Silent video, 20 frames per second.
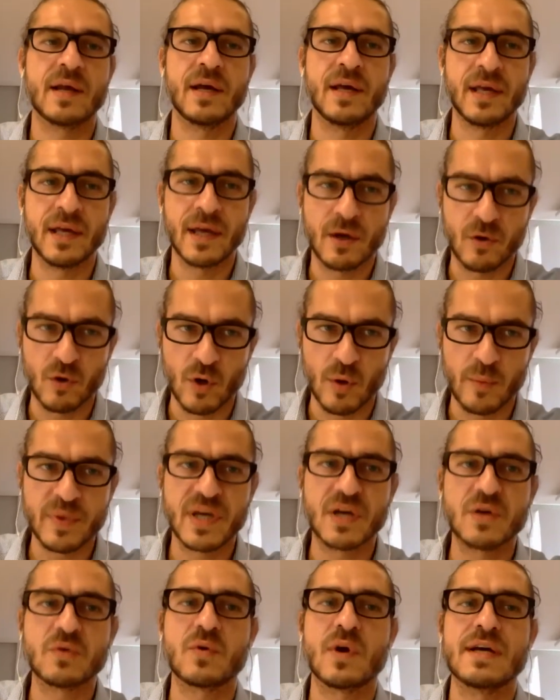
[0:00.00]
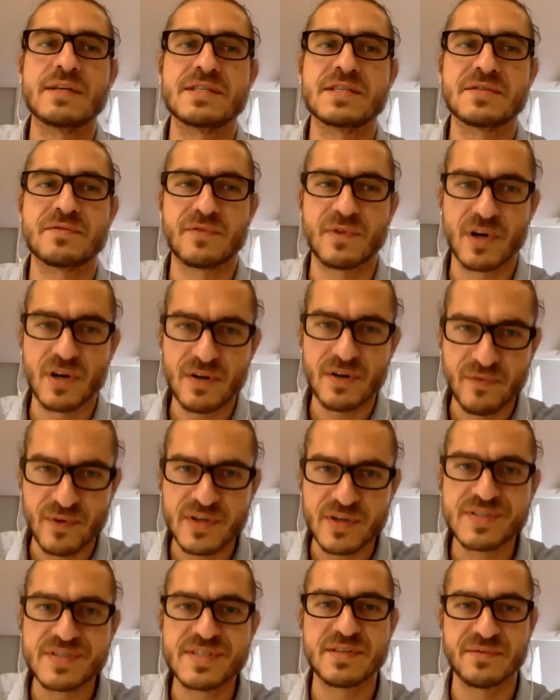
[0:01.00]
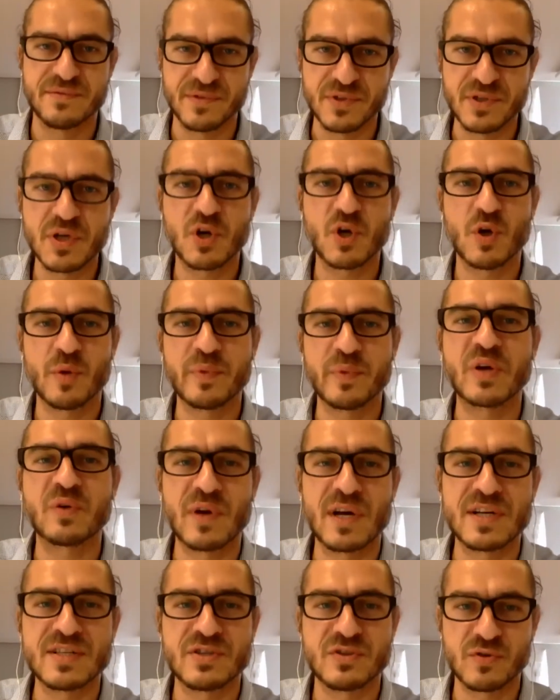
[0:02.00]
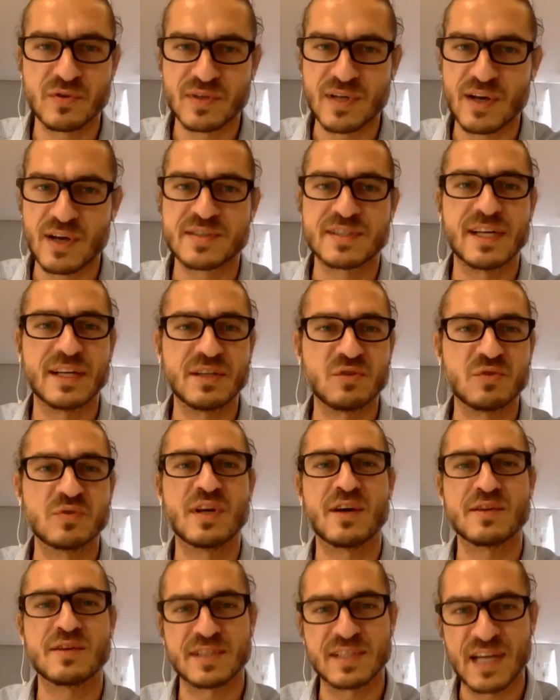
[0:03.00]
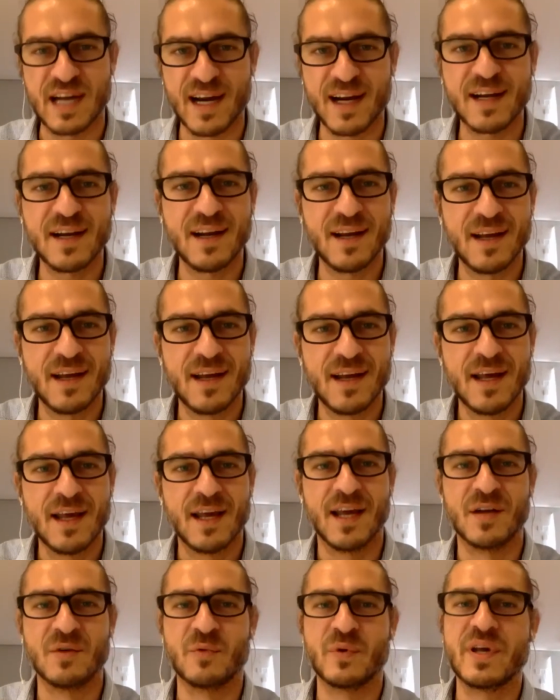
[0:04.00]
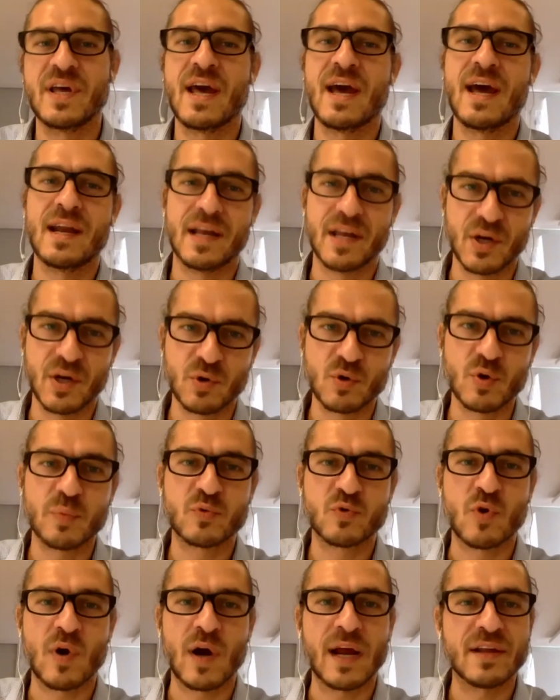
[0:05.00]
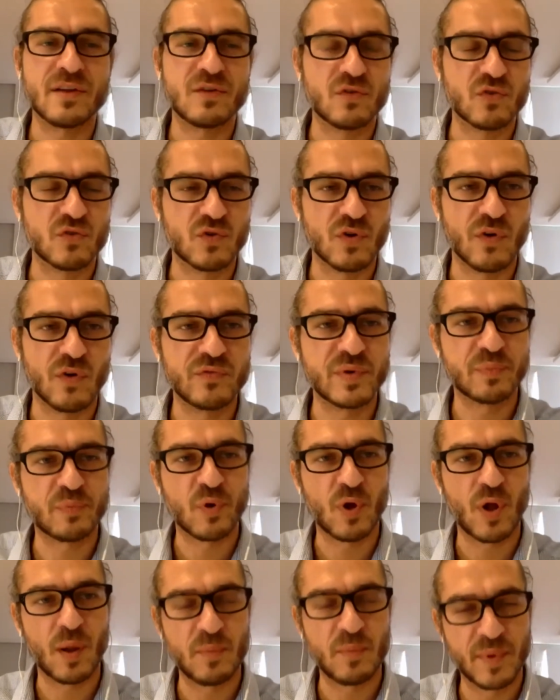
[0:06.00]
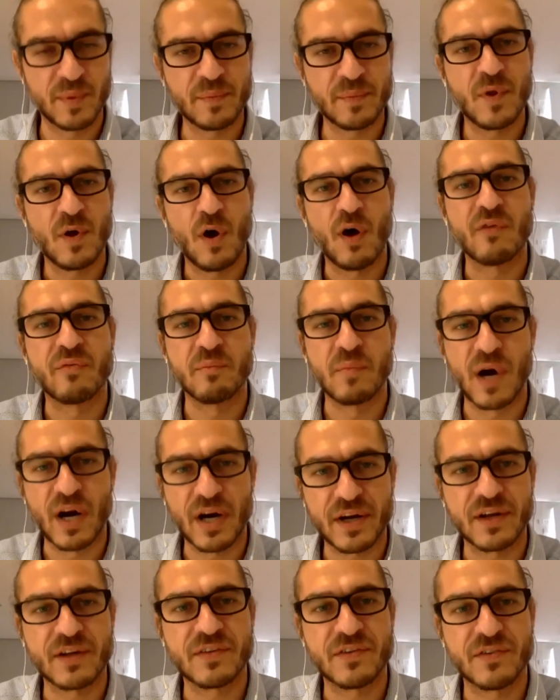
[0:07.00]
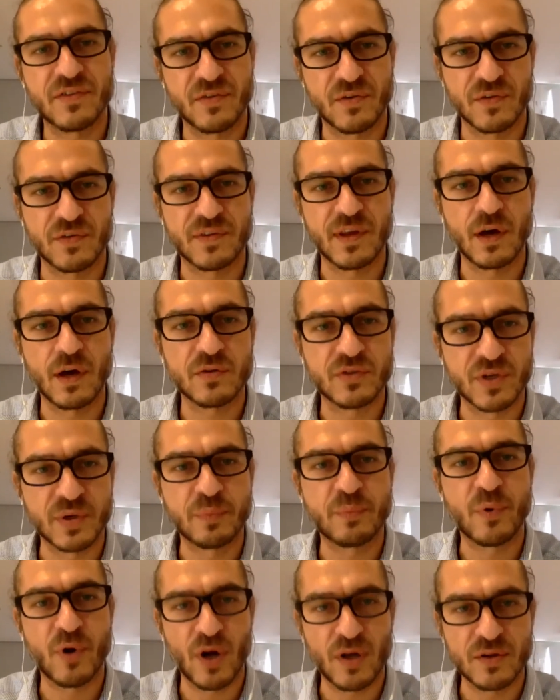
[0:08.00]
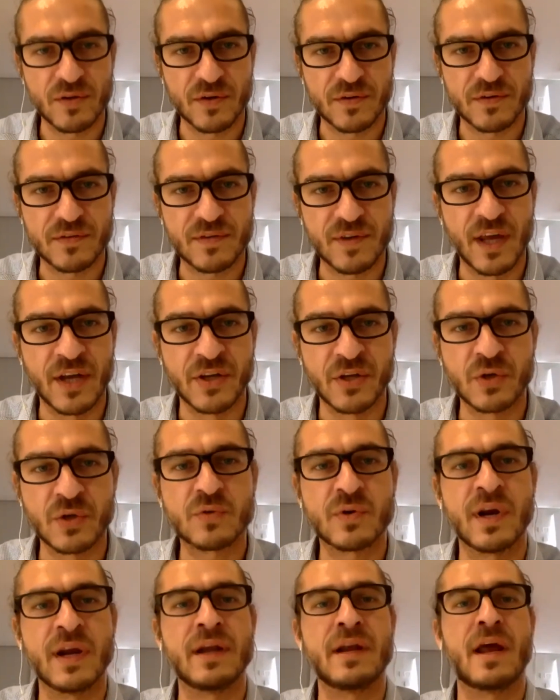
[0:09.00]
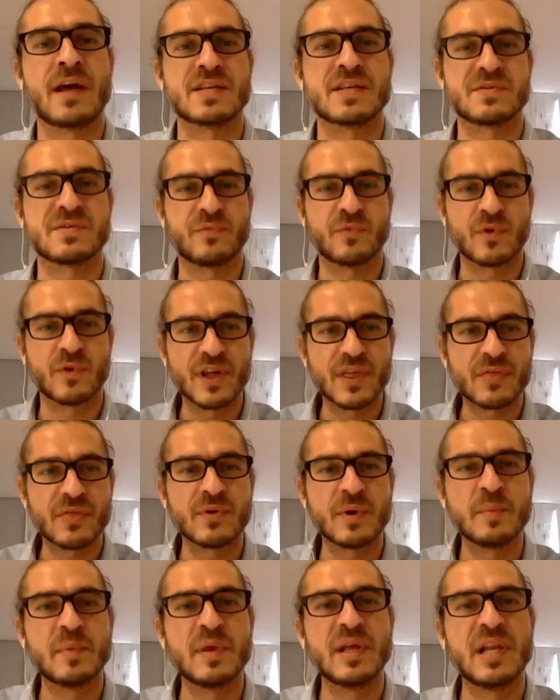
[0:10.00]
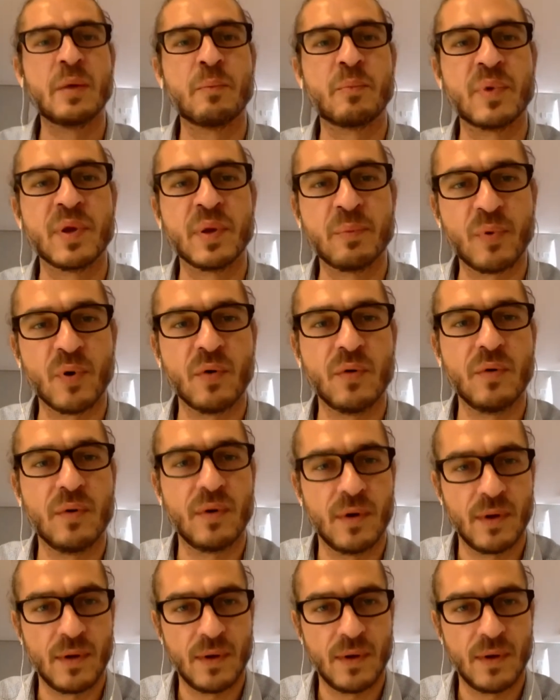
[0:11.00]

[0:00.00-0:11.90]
an economic crisis, very, very severe economic crisis in 2008, 2009, and we had Europe trying to solve the problem of markets to sell their products. And Ukraine has 43 million people